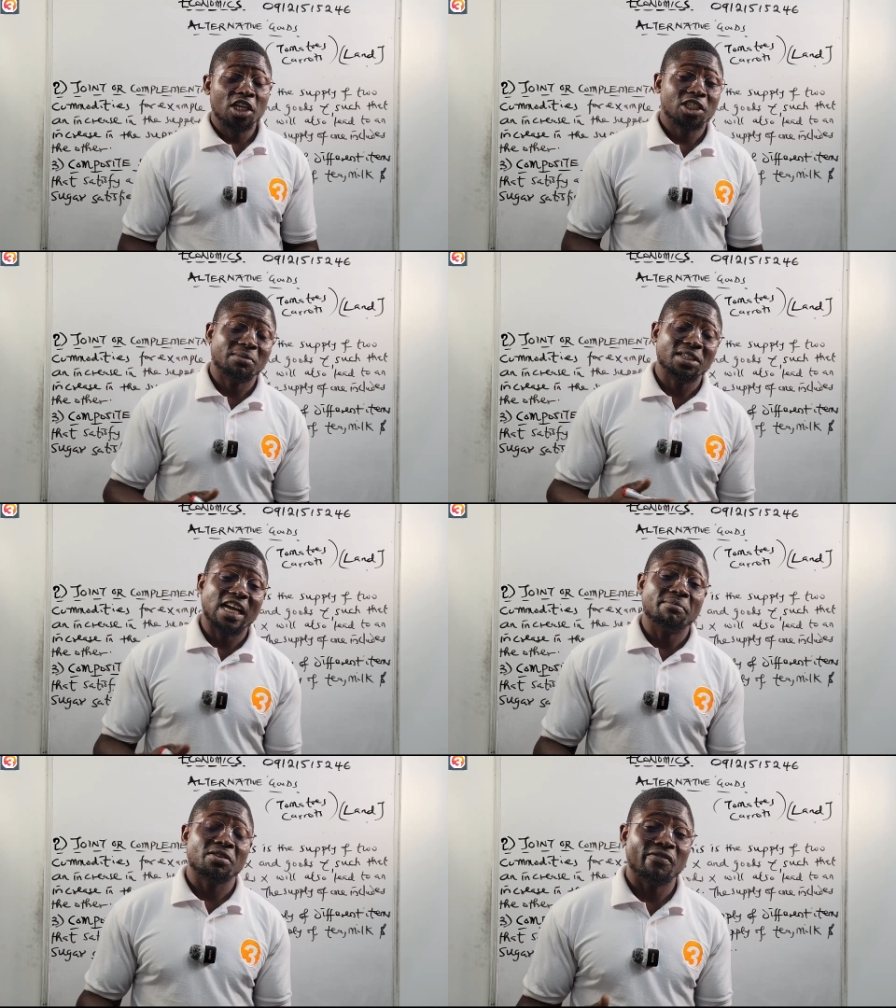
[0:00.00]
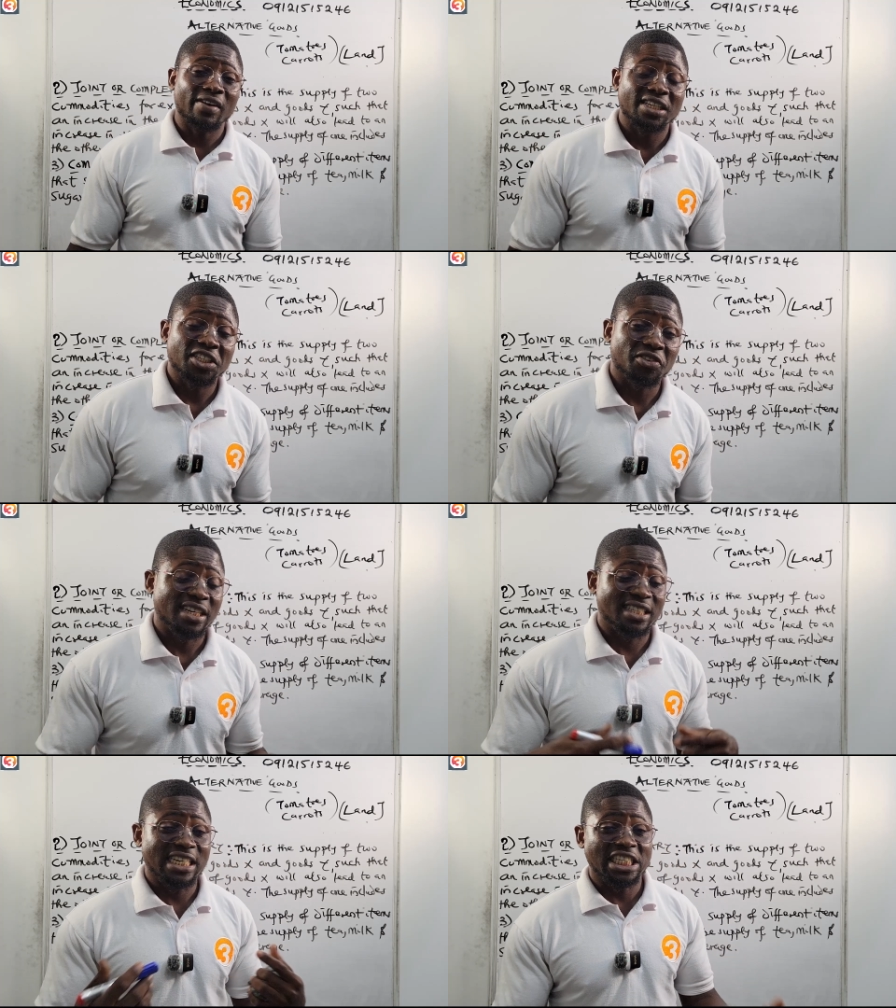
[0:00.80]
Some of them have been converted to
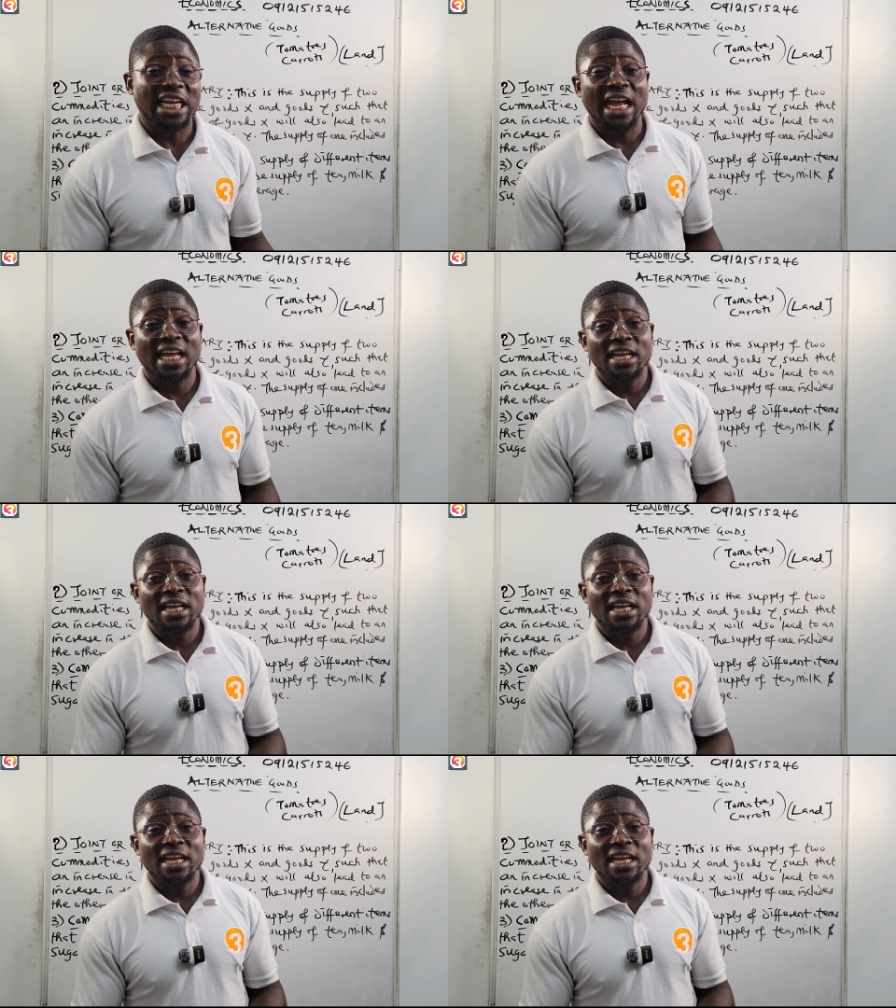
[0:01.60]
residential.